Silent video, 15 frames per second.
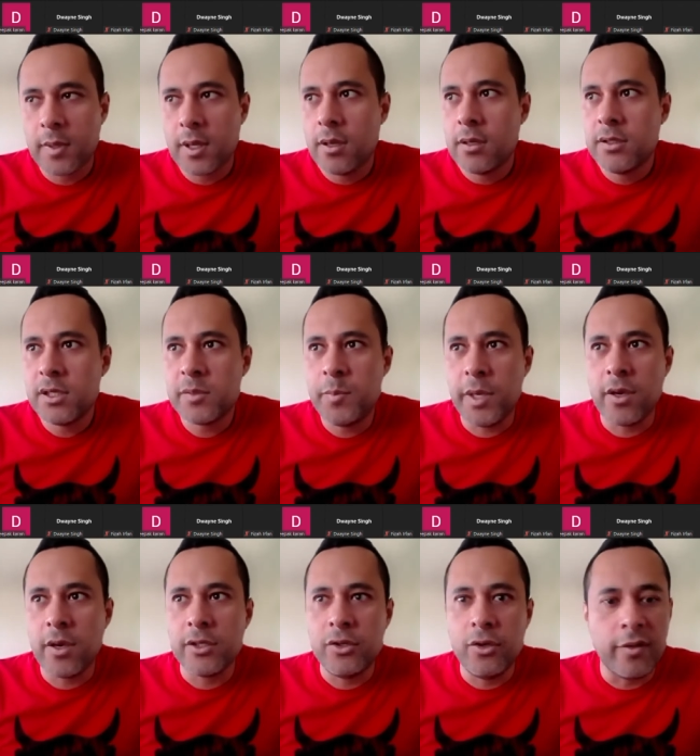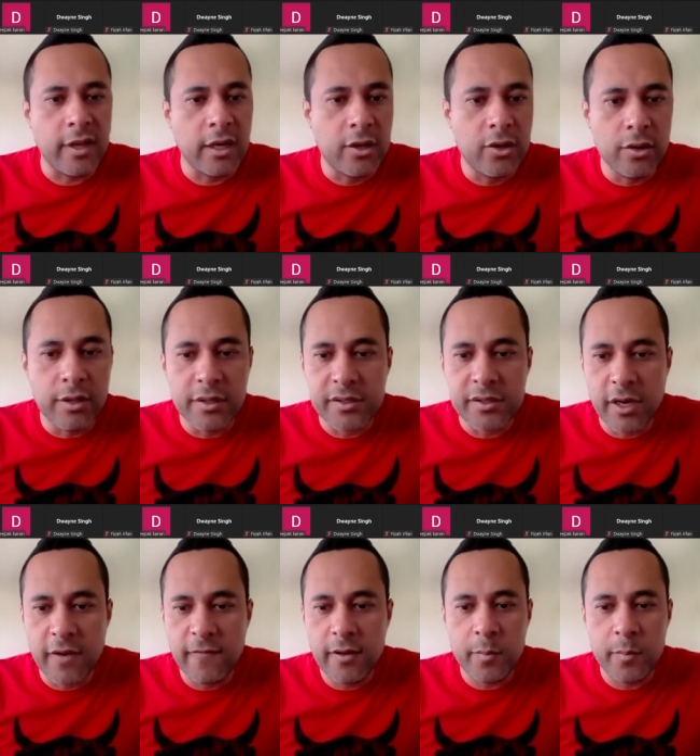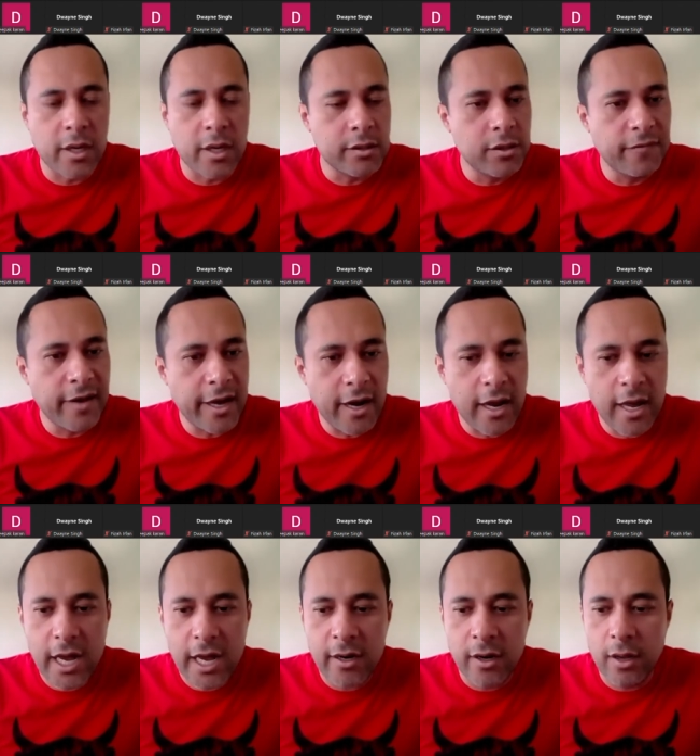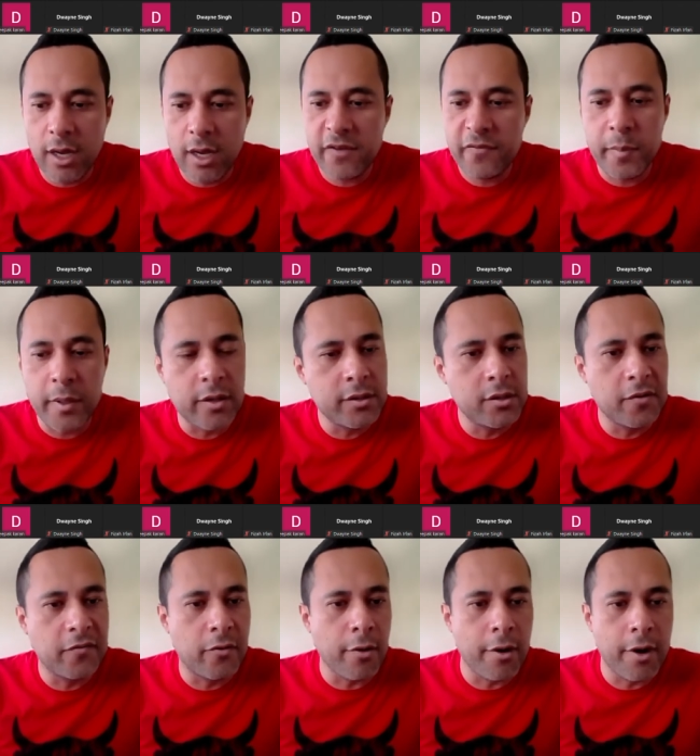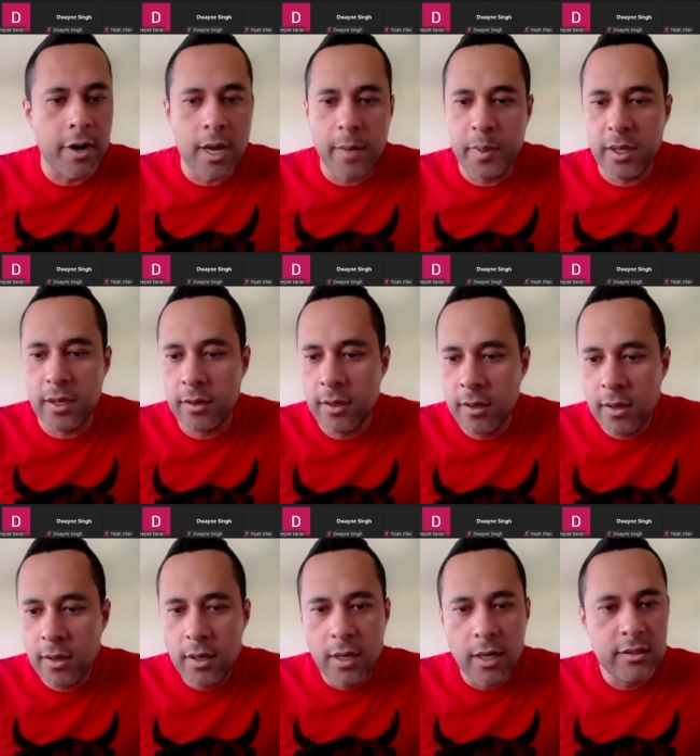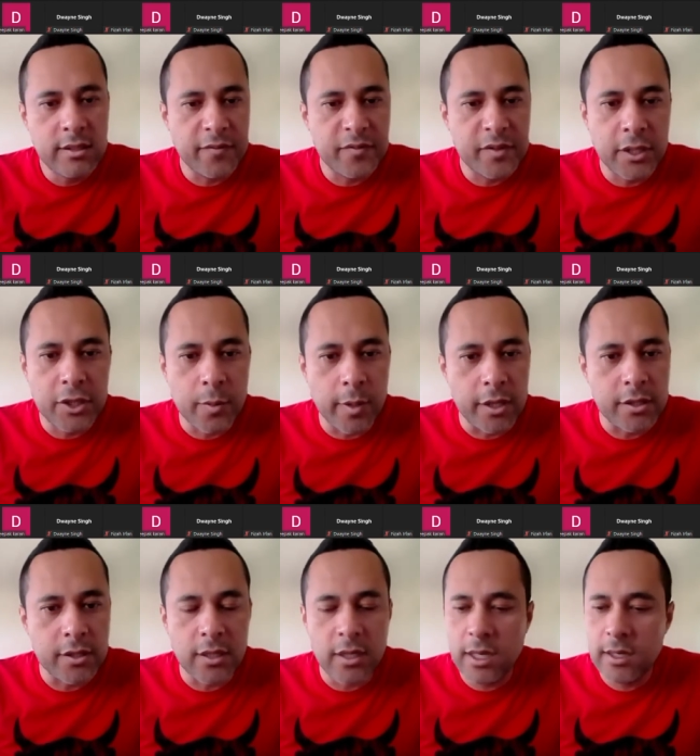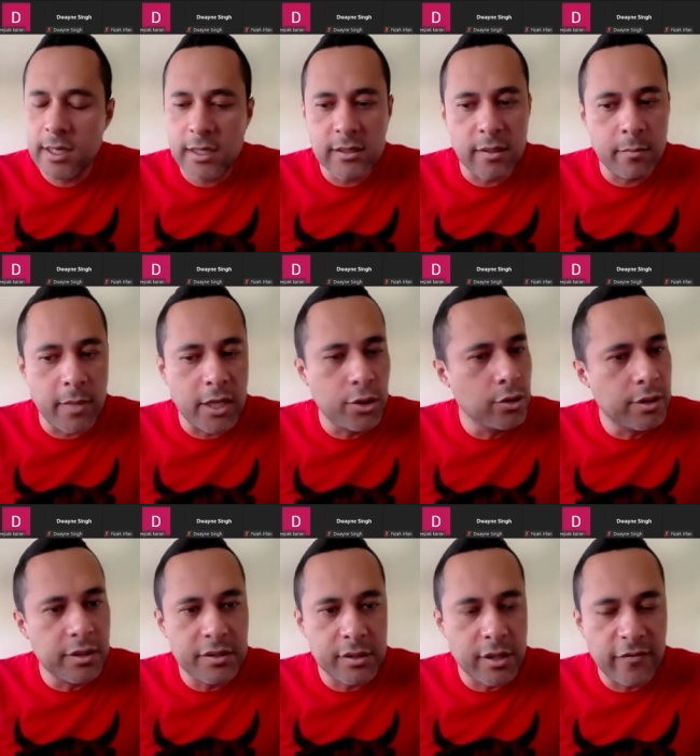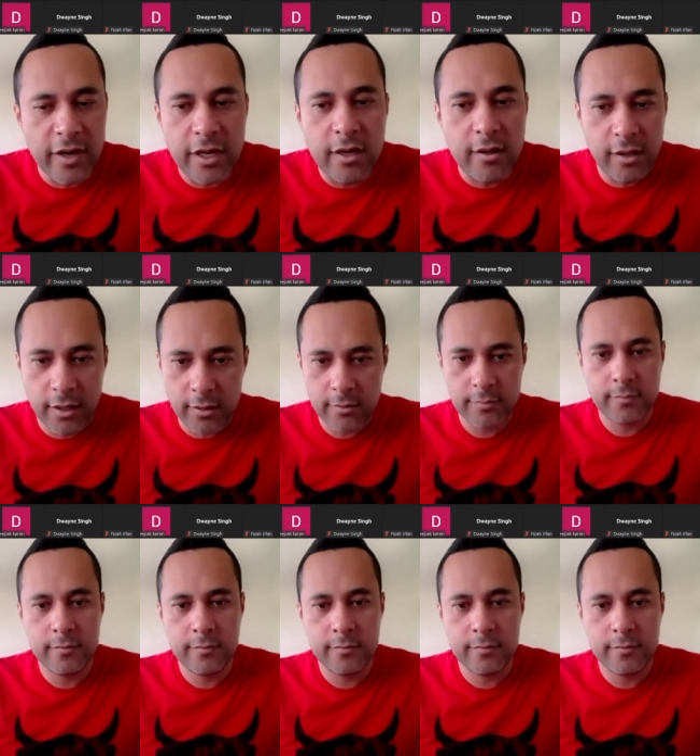Just because you think you deserve it, because you've had a hard life, because you've grown up in a tough situation, it doesn't mean you deserve anything.